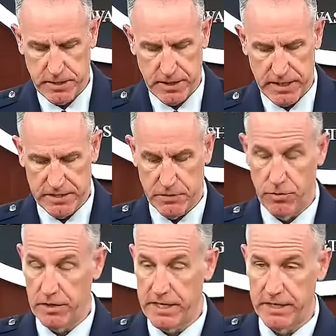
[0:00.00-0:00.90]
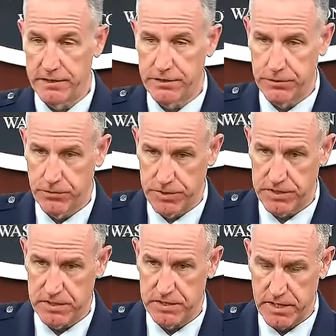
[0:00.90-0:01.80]
as it related to the
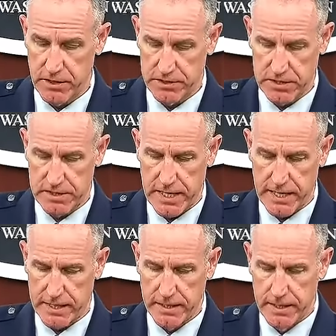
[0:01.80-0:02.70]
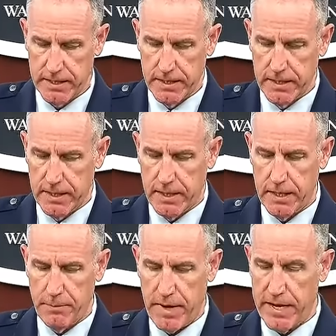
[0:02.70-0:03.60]
recent terrorist attack.
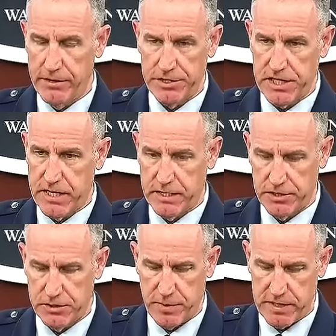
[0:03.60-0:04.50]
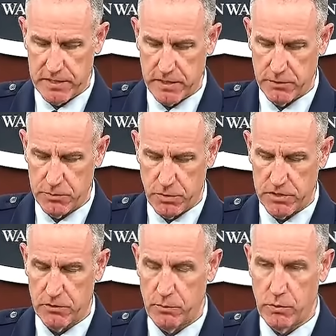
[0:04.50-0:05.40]
My understanding, just based on those
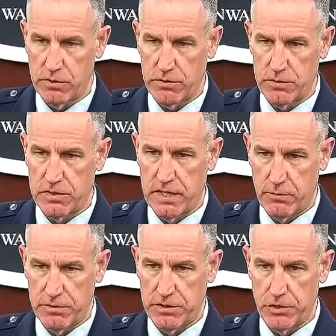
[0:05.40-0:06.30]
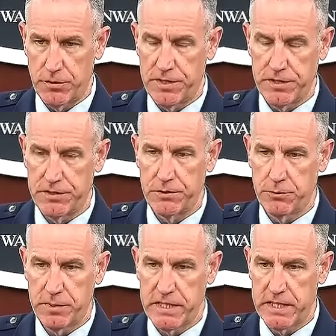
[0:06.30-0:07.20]
press reports, was that was attributed
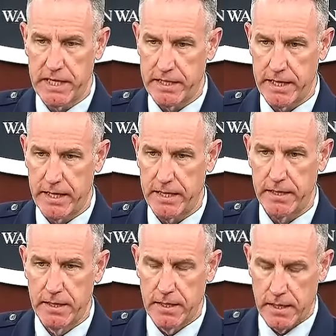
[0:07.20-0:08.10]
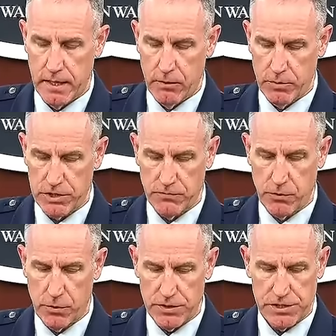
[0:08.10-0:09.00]
to PKK, which, of
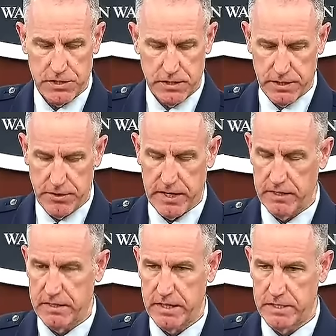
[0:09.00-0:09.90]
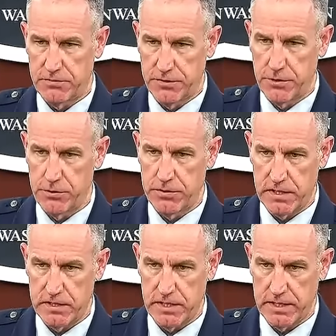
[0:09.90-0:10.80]
course, the United States views
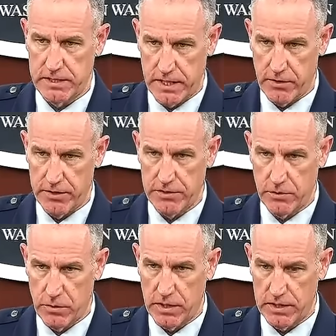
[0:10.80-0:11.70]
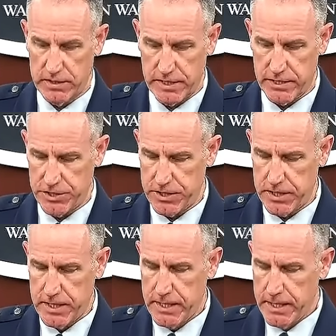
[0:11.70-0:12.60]
as a terrorist
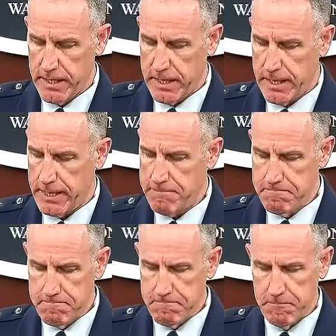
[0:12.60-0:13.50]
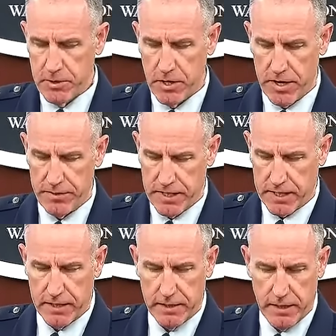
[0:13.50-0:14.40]
organization. You know, I
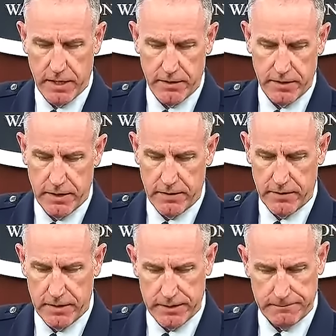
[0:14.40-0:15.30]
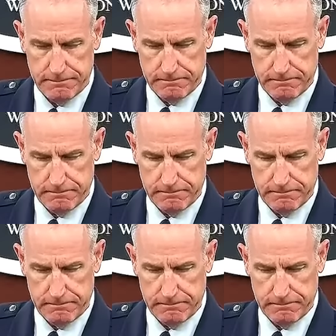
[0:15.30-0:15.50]
think the